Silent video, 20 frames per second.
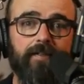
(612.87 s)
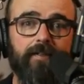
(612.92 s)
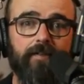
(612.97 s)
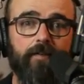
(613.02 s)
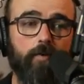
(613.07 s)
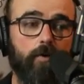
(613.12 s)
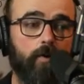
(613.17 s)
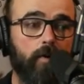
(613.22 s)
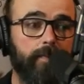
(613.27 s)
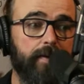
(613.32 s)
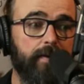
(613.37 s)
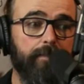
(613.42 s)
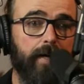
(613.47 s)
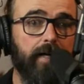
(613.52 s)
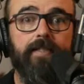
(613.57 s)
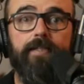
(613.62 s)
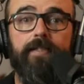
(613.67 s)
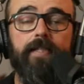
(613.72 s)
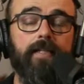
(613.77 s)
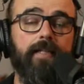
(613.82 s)
or I'm in
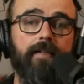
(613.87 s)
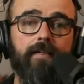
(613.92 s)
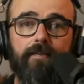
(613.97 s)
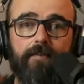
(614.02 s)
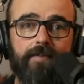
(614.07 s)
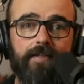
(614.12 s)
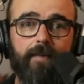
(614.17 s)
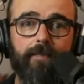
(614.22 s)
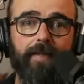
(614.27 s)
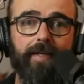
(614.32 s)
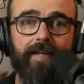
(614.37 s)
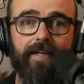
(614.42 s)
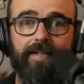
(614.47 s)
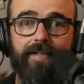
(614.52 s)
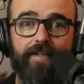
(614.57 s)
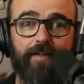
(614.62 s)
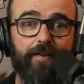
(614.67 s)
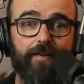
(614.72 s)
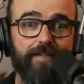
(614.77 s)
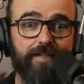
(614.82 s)
Moncton or something,
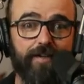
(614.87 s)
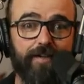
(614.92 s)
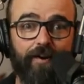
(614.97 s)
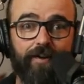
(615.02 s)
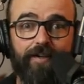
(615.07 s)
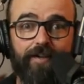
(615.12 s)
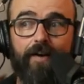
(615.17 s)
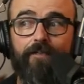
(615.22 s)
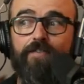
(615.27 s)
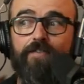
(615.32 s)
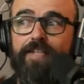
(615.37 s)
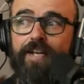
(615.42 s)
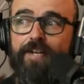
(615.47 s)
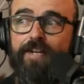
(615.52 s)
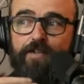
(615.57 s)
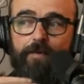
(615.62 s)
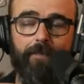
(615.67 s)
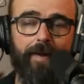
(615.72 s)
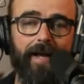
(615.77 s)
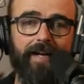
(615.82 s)
and you could start a
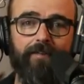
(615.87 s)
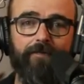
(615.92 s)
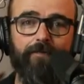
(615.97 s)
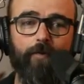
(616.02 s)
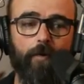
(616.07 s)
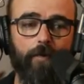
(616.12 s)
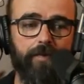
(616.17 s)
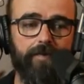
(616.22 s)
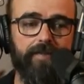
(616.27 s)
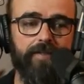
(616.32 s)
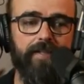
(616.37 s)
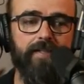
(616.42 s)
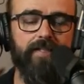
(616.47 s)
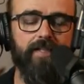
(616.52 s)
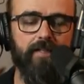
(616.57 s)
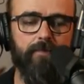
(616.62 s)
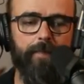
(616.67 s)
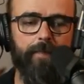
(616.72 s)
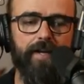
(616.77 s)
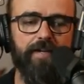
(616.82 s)
conversation back and forth. Since
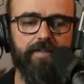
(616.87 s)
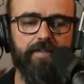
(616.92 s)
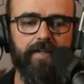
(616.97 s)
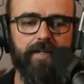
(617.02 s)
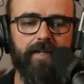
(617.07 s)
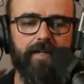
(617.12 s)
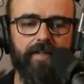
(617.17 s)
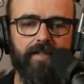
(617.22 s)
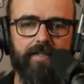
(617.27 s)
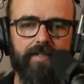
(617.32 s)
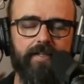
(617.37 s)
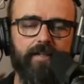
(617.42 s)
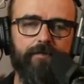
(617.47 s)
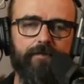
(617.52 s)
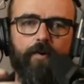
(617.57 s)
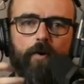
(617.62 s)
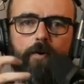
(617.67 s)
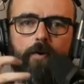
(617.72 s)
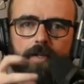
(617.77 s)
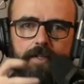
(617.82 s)
especially, and this is a
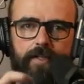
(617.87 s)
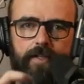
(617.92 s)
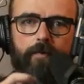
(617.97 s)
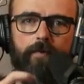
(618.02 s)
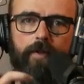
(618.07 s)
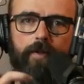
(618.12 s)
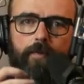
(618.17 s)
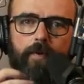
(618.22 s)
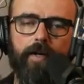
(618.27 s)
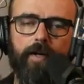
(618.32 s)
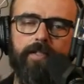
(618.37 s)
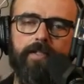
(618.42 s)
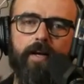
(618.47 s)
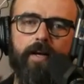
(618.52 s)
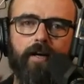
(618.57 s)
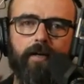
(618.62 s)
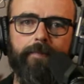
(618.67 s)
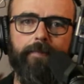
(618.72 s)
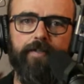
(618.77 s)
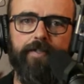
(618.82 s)
focus I really want to
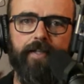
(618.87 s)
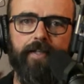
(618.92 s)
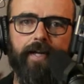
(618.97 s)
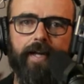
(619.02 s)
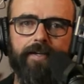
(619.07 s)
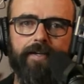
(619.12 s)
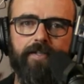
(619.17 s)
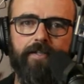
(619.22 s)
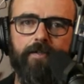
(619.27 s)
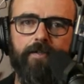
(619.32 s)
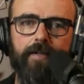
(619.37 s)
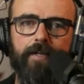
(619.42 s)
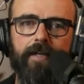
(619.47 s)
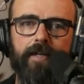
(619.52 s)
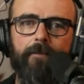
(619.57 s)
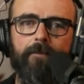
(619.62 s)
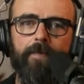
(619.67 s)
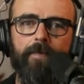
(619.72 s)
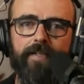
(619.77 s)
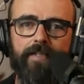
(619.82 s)
talk about today too,
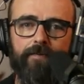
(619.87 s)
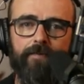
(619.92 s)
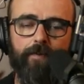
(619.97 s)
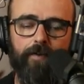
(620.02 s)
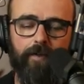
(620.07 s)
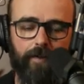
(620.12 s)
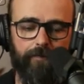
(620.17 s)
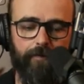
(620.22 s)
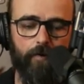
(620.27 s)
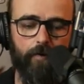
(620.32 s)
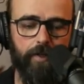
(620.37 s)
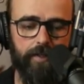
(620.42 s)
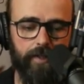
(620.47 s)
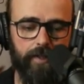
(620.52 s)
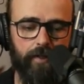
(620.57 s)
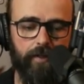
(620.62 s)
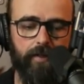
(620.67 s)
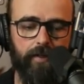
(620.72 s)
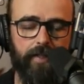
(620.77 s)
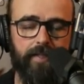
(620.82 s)
is if we're going to focus
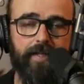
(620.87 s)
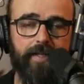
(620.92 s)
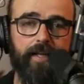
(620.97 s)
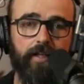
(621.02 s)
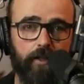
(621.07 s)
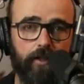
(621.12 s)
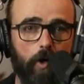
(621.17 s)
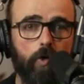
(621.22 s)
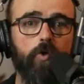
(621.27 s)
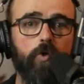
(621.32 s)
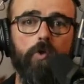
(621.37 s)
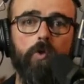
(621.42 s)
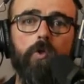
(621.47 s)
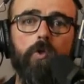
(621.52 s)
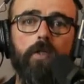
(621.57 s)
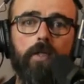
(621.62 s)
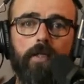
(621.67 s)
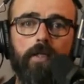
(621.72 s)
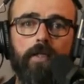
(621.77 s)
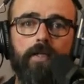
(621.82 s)
on, let's say,
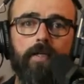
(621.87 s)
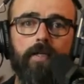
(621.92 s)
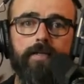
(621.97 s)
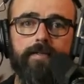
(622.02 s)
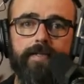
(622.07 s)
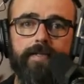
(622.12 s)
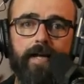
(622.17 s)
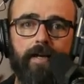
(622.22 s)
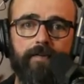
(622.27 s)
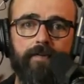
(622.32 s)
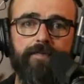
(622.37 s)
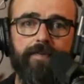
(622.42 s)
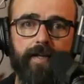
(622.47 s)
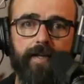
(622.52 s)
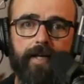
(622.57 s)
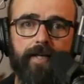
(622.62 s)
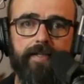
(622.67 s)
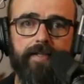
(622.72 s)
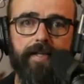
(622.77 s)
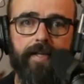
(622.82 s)
local side of
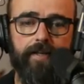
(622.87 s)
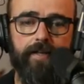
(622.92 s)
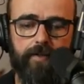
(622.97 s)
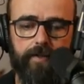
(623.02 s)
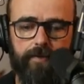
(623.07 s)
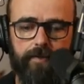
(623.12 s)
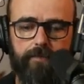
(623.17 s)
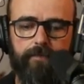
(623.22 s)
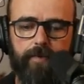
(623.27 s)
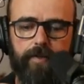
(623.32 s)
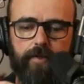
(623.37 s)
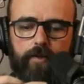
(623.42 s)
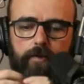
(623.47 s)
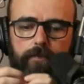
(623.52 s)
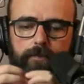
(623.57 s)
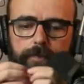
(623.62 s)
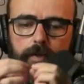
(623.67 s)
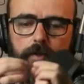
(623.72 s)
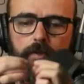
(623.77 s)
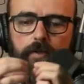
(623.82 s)
things that you can
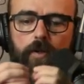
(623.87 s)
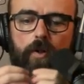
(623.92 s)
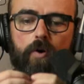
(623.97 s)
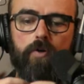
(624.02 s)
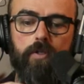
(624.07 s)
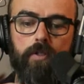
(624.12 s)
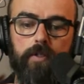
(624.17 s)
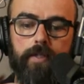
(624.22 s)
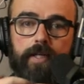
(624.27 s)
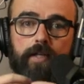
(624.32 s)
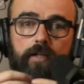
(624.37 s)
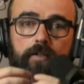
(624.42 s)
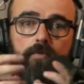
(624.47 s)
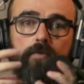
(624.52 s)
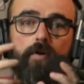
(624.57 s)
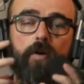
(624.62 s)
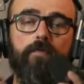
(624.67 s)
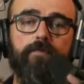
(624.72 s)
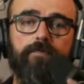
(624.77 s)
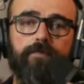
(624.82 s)
build locally and
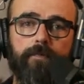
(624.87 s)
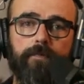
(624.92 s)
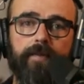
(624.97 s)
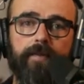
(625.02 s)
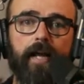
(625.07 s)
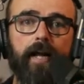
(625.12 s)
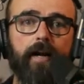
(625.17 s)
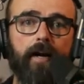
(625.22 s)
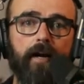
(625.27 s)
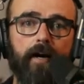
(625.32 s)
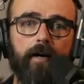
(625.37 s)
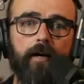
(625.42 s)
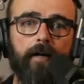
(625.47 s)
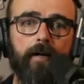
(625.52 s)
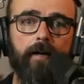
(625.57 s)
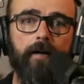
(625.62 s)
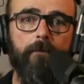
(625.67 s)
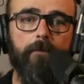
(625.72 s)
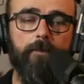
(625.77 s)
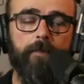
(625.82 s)
grow from there,
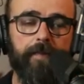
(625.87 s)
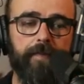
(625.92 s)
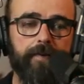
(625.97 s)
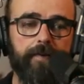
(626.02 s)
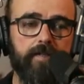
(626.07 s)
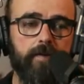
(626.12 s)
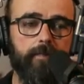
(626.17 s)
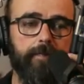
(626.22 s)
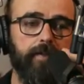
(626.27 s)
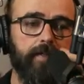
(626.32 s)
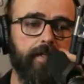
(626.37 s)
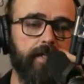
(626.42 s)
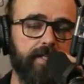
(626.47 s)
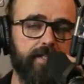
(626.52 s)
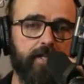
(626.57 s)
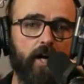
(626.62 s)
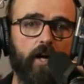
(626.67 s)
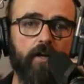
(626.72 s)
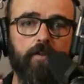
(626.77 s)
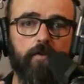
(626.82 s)
then there's ability to
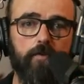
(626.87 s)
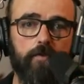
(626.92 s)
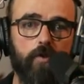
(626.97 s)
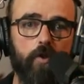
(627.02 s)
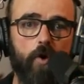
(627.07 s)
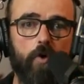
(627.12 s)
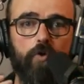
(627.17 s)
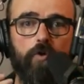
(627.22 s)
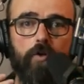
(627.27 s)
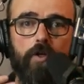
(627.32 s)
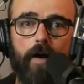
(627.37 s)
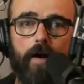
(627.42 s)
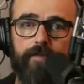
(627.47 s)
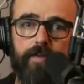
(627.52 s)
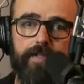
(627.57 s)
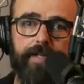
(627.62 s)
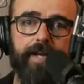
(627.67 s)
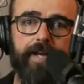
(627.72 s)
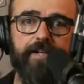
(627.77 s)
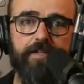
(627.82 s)
start those local
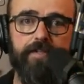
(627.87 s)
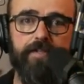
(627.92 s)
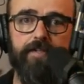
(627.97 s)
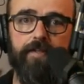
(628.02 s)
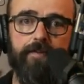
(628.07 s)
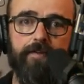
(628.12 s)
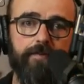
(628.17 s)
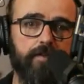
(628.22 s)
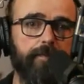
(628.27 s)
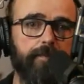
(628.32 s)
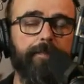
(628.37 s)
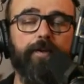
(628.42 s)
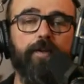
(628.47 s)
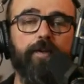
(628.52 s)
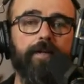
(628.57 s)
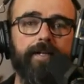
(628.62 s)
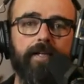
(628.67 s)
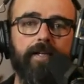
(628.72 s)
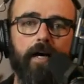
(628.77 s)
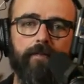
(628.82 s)
conversations and those
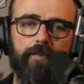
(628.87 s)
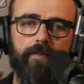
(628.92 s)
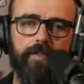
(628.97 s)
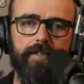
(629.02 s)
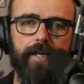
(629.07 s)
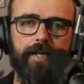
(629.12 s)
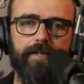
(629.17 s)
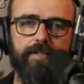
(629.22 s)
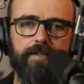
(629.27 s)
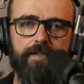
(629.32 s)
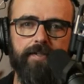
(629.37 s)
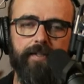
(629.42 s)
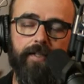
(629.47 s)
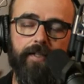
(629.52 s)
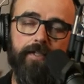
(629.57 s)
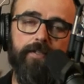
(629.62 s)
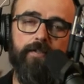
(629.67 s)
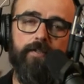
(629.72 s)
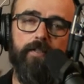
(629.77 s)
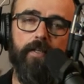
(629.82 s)
community conversations, and a
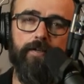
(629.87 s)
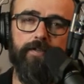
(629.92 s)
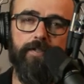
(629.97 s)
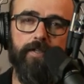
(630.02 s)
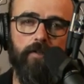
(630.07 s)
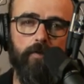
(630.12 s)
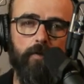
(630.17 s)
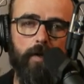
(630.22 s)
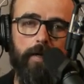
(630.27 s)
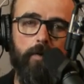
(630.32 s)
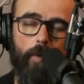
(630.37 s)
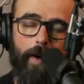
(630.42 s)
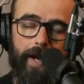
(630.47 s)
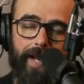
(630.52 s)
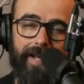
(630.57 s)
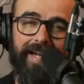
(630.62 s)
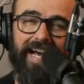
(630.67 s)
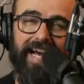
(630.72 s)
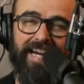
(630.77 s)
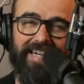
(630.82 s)
newsletter is a great
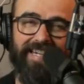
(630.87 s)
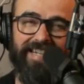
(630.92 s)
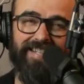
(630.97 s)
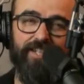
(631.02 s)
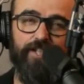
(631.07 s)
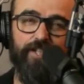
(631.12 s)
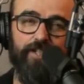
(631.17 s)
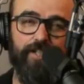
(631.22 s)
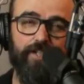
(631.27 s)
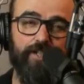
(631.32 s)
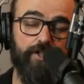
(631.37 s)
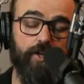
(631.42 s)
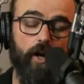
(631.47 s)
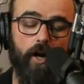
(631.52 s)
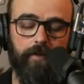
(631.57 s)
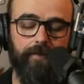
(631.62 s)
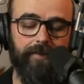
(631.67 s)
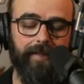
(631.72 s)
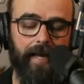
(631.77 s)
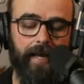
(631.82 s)
way kind of to
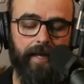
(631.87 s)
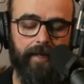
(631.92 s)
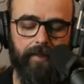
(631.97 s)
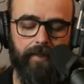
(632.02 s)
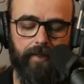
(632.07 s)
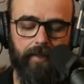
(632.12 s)
start that